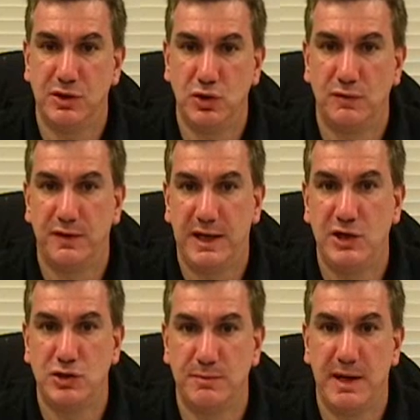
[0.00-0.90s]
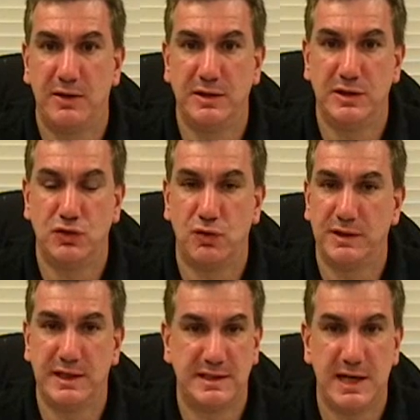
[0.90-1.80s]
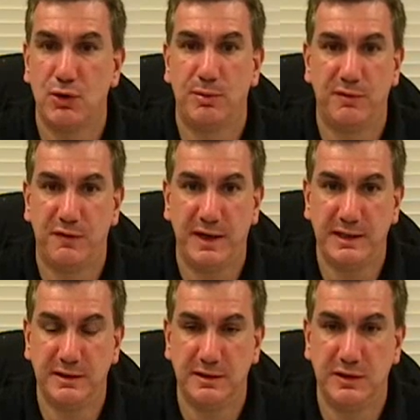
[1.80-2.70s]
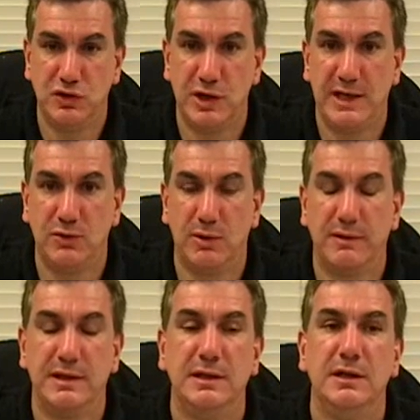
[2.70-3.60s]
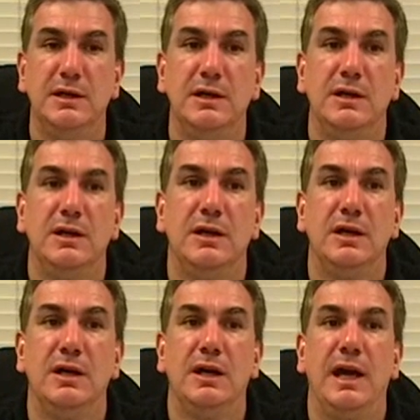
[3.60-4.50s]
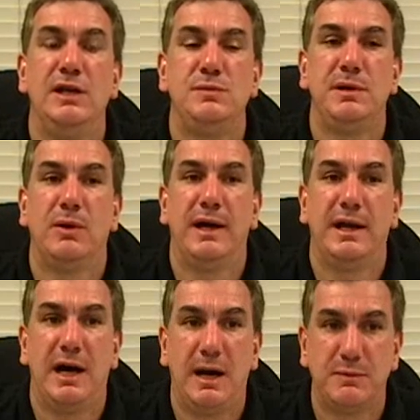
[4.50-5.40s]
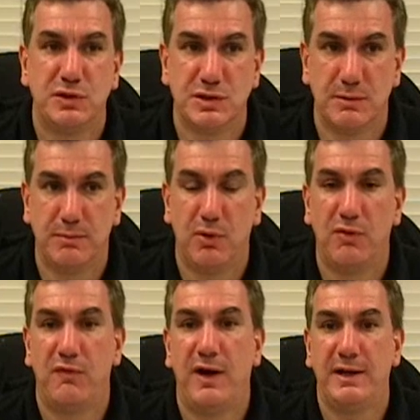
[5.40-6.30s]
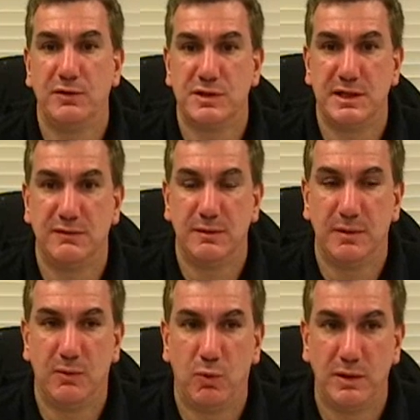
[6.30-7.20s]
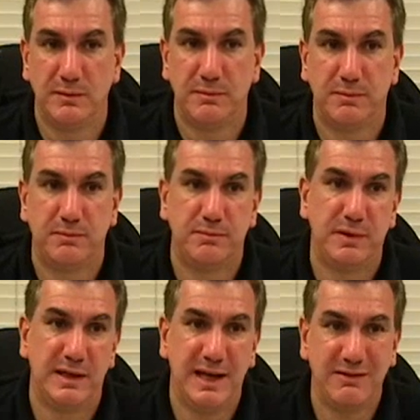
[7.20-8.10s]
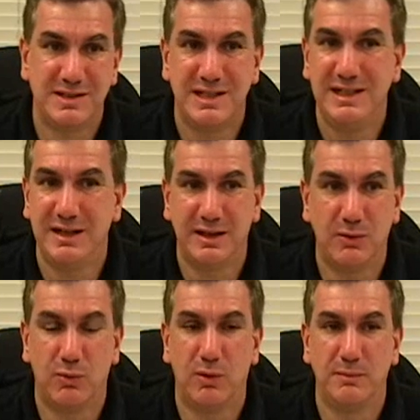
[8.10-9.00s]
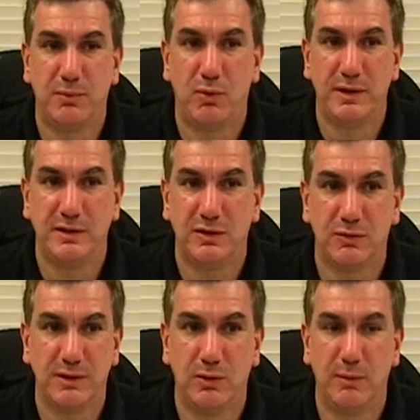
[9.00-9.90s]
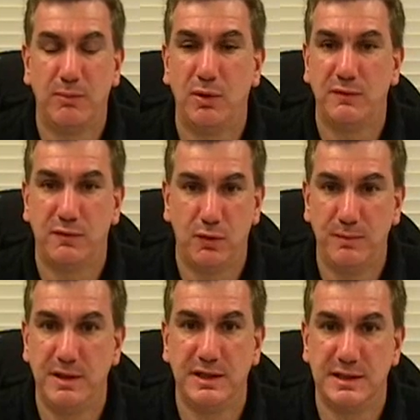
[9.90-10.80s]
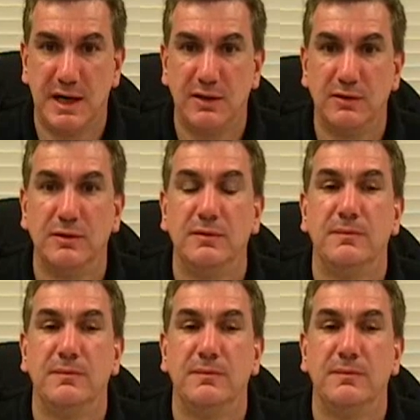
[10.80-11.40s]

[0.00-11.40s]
in the unification bout in Detroit, that terrible fight in January, HBO had options on both fighters to give them a guaranteed, I think, $1.3 or $1.4 million